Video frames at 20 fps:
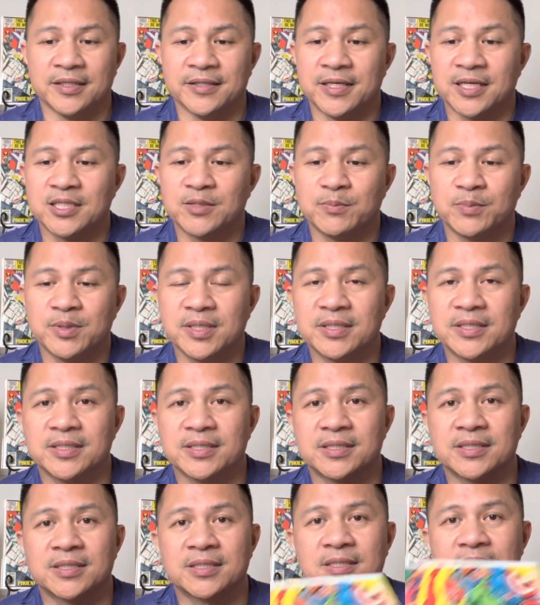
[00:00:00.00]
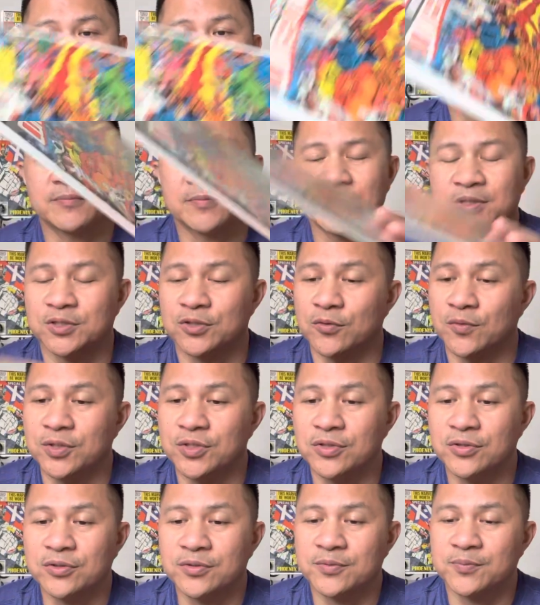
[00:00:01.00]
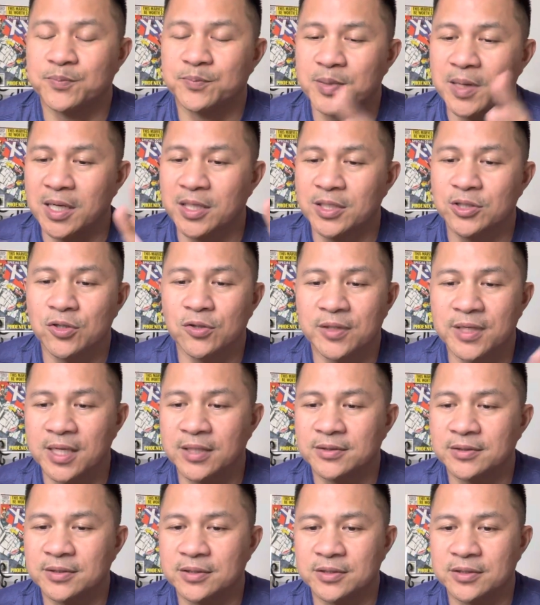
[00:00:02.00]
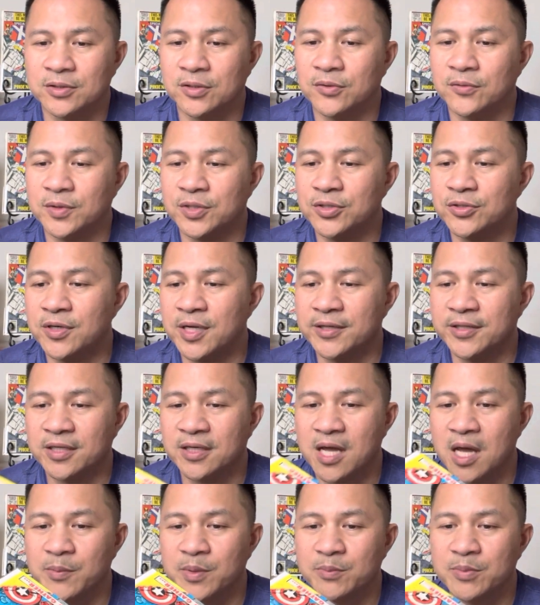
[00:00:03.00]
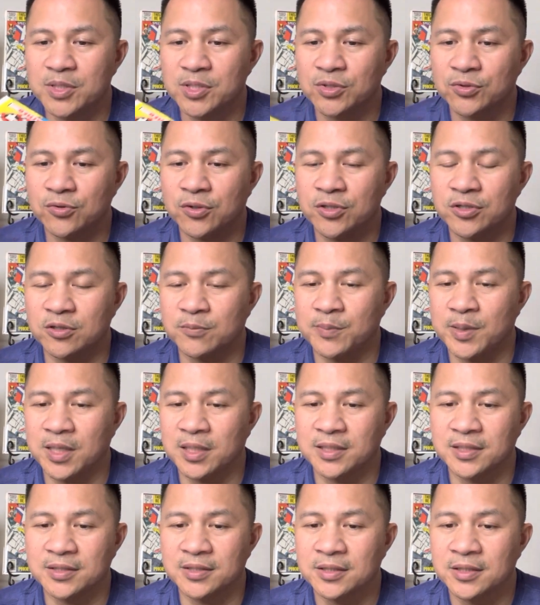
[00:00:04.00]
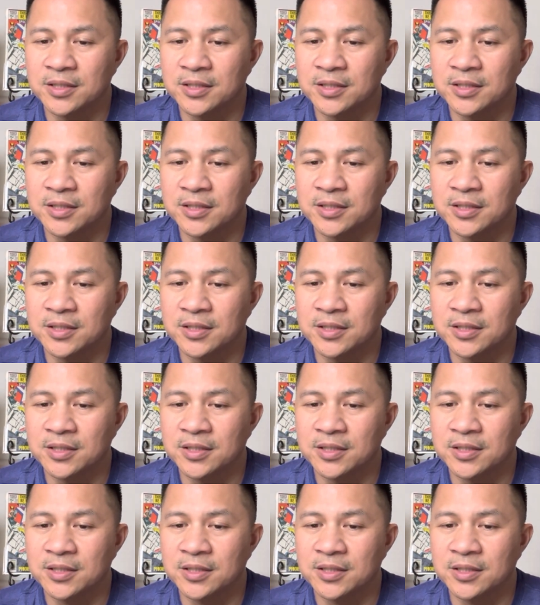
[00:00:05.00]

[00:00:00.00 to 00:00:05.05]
Next book is, so when you probably go down, so when you're at the comic book store, you'll probably